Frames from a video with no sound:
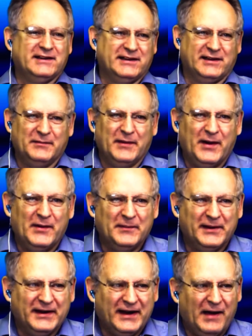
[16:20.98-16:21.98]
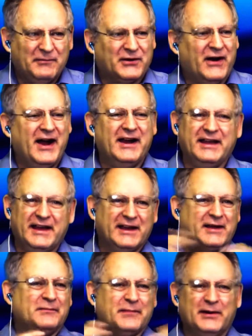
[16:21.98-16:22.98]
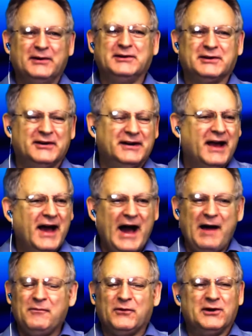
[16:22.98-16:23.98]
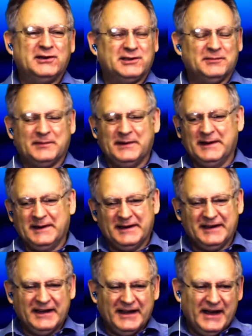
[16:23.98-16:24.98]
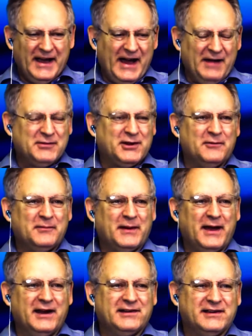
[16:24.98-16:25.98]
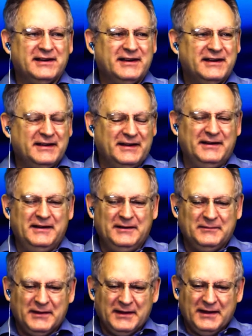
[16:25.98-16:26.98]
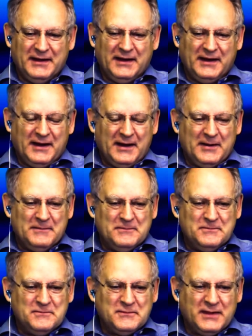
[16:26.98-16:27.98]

in just a moment. And I'm trying to get composure, and I'm worshiping, and I'm so blessed. And I